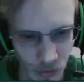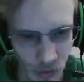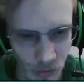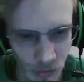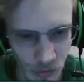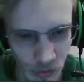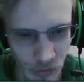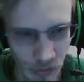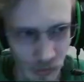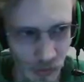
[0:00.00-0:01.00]
And then
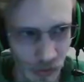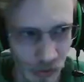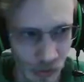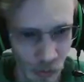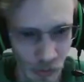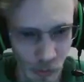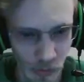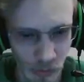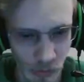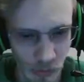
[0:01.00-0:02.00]
as I, worked with
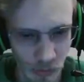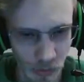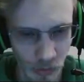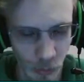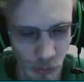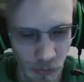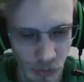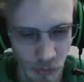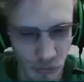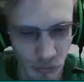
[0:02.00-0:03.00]
the
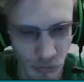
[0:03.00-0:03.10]
movie